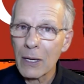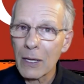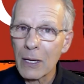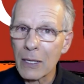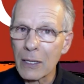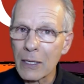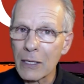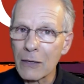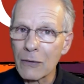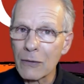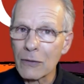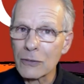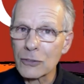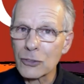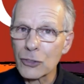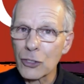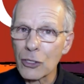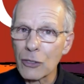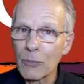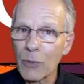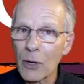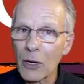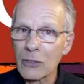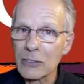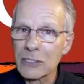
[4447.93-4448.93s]
and you hear the trail
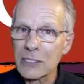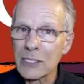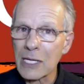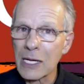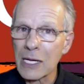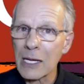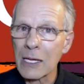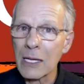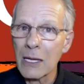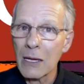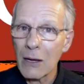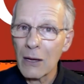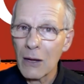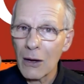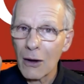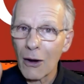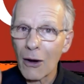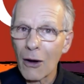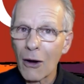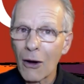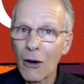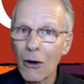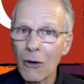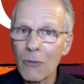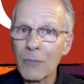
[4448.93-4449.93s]
boss say,
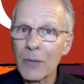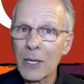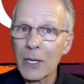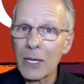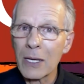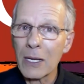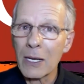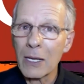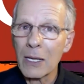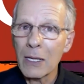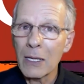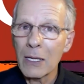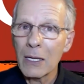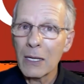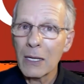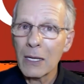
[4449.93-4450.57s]
all men